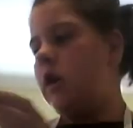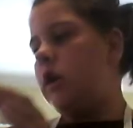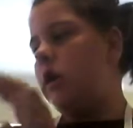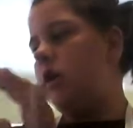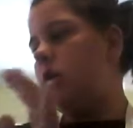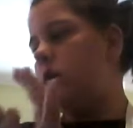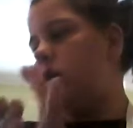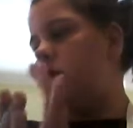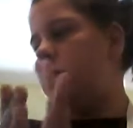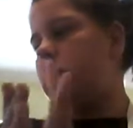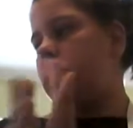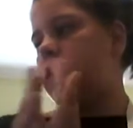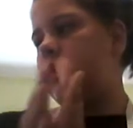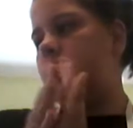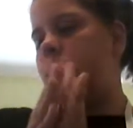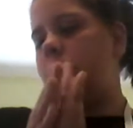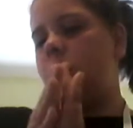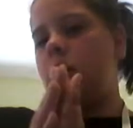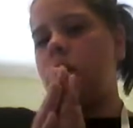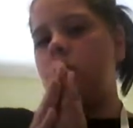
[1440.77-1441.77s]
Just
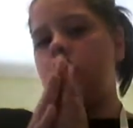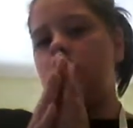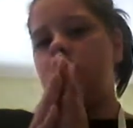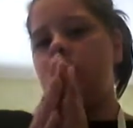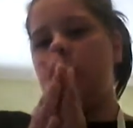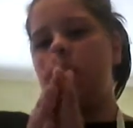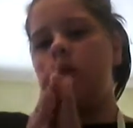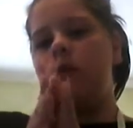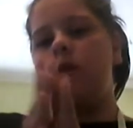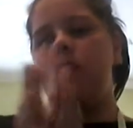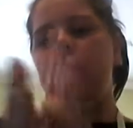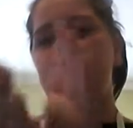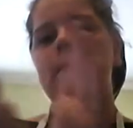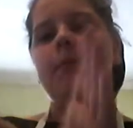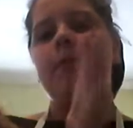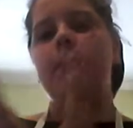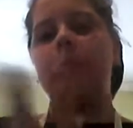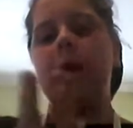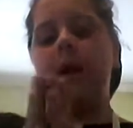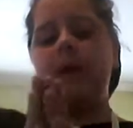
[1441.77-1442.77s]
gonna
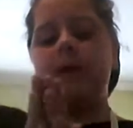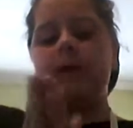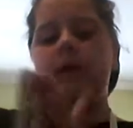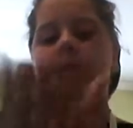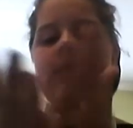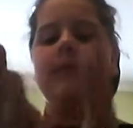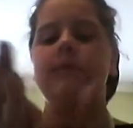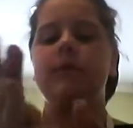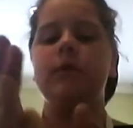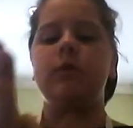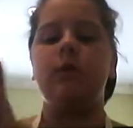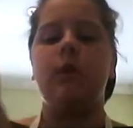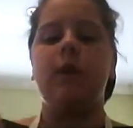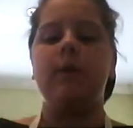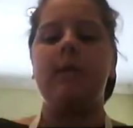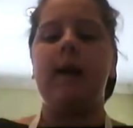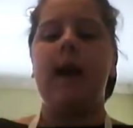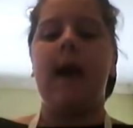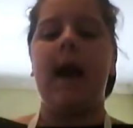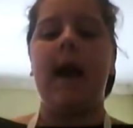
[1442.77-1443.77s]
press in between
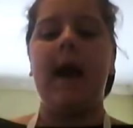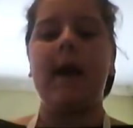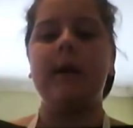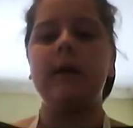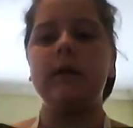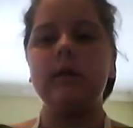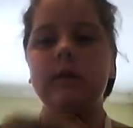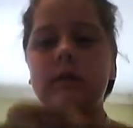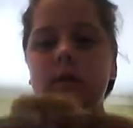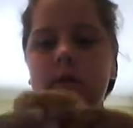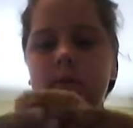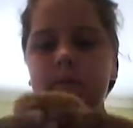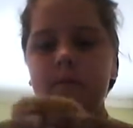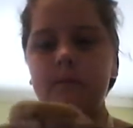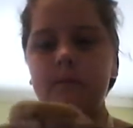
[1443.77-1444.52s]
my hands